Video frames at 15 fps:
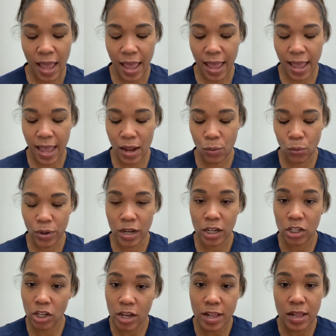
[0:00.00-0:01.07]
And what it
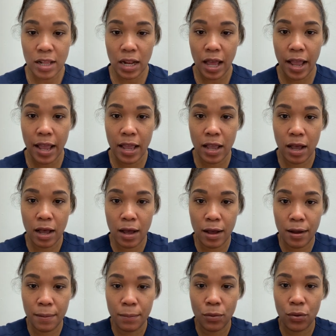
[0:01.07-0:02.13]
looks like
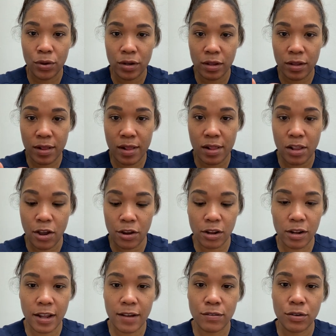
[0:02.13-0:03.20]
on a cellular
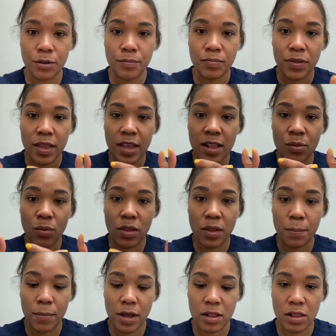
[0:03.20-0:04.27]
level is when the
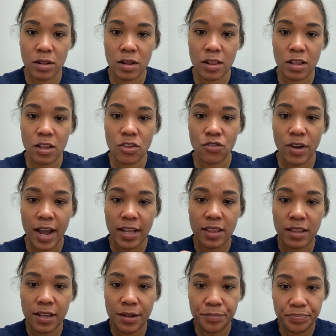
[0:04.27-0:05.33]
muscle is
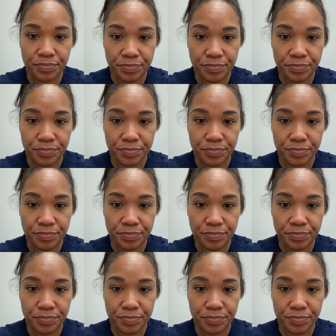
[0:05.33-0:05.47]
contracted,